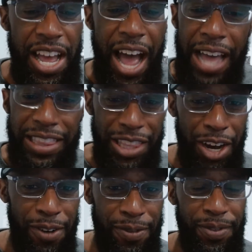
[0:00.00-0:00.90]
I
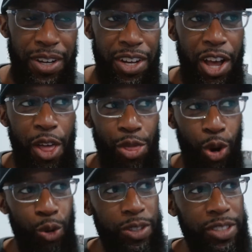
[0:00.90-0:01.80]
love
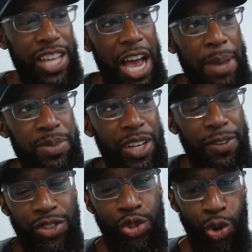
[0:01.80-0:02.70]
those types
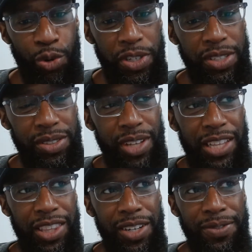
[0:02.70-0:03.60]
of stories. I
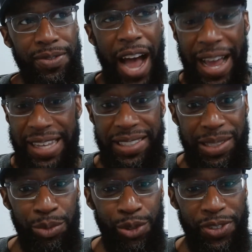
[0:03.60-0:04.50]
love
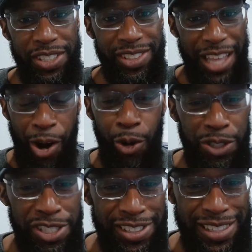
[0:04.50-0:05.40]
heist movies like
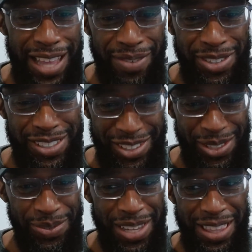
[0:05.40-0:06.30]
Ocean's 11 and
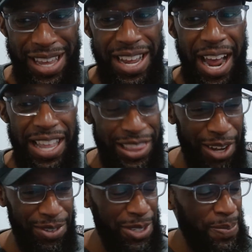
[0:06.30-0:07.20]
stuff like that. I
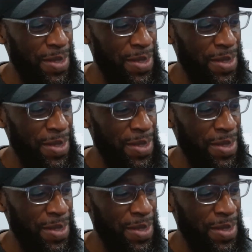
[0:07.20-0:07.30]
love it.